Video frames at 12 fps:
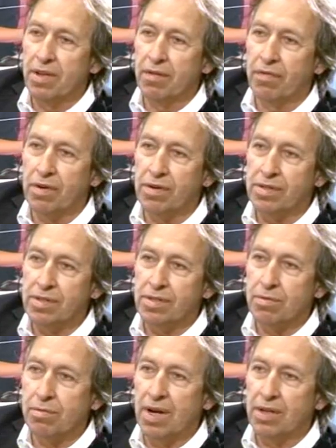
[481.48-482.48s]
of others,
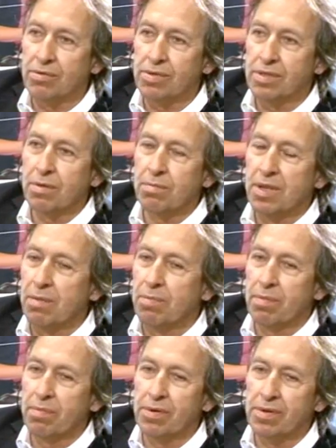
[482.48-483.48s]
why do so many
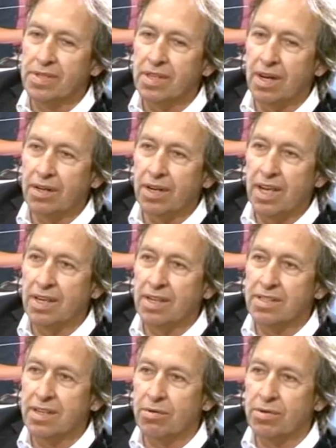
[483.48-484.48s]
people start hating
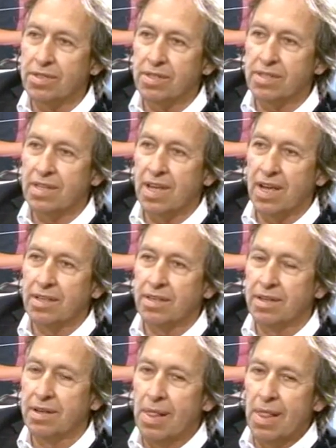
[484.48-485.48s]
their own society